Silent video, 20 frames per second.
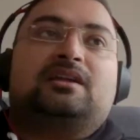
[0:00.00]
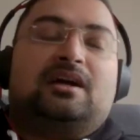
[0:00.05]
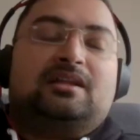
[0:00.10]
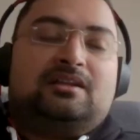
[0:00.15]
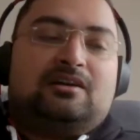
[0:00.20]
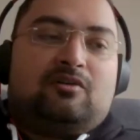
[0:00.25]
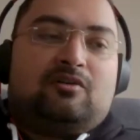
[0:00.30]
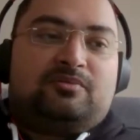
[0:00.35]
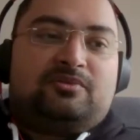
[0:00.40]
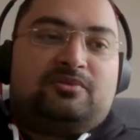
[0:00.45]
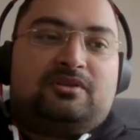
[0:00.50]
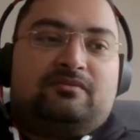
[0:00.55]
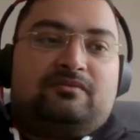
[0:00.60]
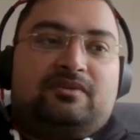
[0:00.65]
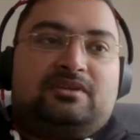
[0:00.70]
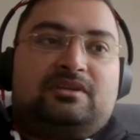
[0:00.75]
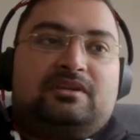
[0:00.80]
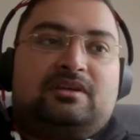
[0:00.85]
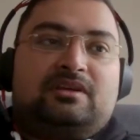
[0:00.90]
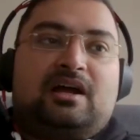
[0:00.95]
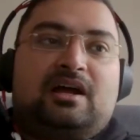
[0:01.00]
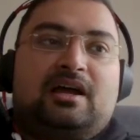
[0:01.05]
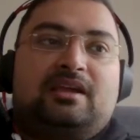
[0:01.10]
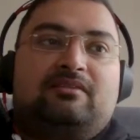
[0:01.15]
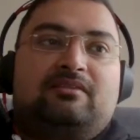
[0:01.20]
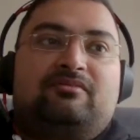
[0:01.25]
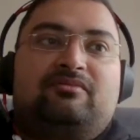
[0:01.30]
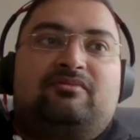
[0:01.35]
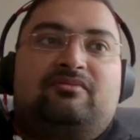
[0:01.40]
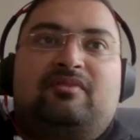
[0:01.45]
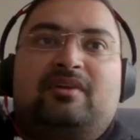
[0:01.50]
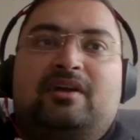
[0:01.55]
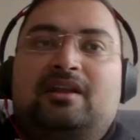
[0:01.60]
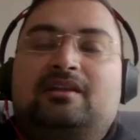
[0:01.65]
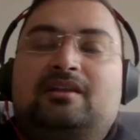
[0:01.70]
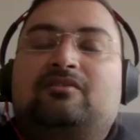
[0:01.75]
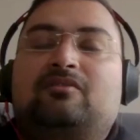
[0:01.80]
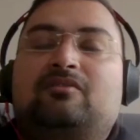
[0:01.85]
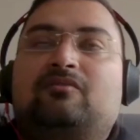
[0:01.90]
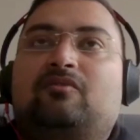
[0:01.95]
the other option which I
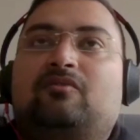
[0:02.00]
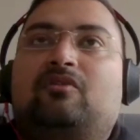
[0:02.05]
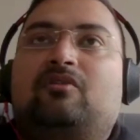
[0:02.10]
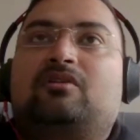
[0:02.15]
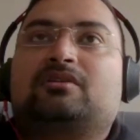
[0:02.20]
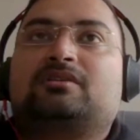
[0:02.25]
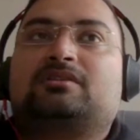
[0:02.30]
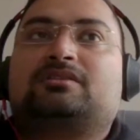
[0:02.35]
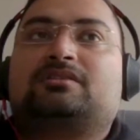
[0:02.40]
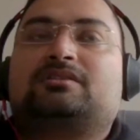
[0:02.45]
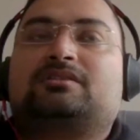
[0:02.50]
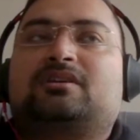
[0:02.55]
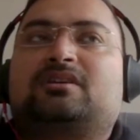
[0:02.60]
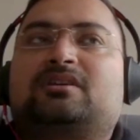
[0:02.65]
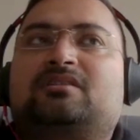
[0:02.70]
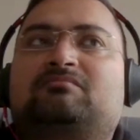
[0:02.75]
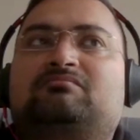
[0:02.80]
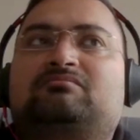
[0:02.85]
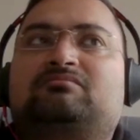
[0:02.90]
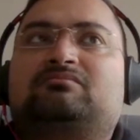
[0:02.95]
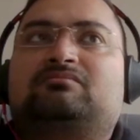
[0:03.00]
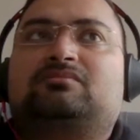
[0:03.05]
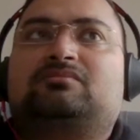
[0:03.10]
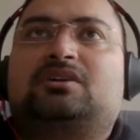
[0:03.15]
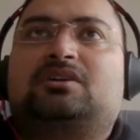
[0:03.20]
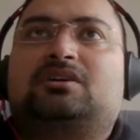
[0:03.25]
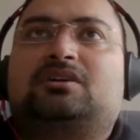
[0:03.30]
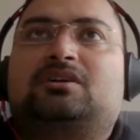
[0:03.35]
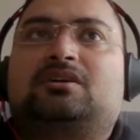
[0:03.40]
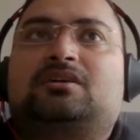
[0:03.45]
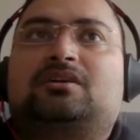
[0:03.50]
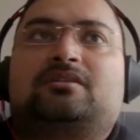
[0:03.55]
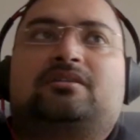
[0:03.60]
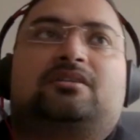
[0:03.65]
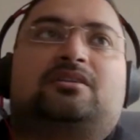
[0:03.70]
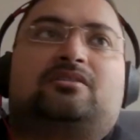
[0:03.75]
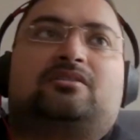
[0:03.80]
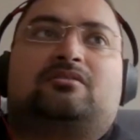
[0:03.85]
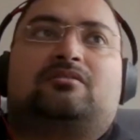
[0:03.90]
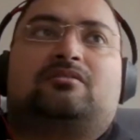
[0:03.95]
felt was
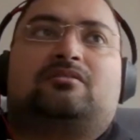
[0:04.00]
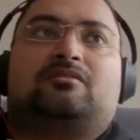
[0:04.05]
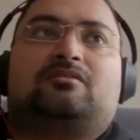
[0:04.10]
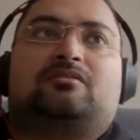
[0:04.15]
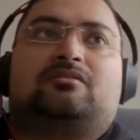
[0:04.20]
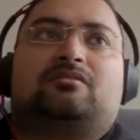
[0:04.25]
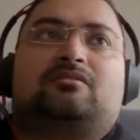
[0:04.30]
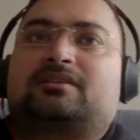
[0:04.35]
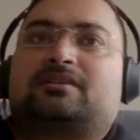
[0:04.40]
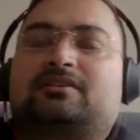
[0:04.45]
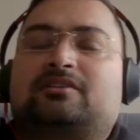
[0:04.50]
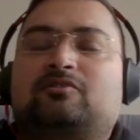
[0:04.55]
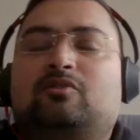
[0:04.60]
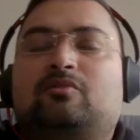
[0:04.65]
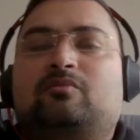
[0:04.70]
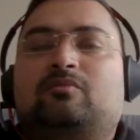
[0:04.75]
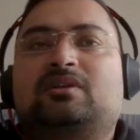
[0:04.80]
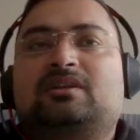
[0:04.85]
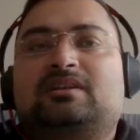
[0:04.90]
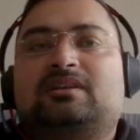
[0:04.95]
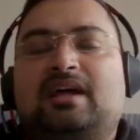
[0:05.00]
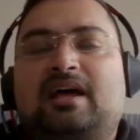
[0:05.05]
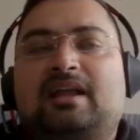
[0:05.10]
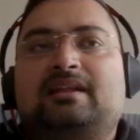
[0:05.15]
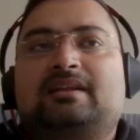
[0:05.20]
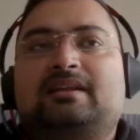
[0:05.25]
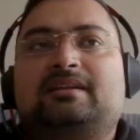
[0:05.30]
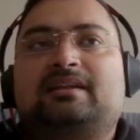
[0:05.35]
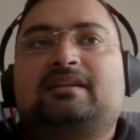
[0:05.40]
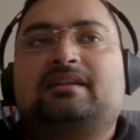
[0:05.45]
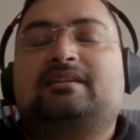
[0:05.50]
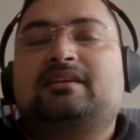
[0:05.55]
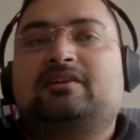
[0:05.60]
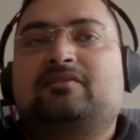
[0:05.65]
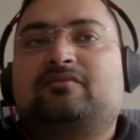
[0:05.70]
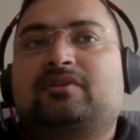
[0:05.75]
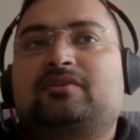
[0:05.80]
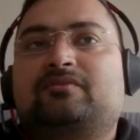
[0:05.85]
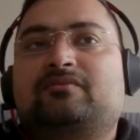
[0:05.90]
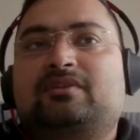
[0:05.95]
of course, this global talent and tier 1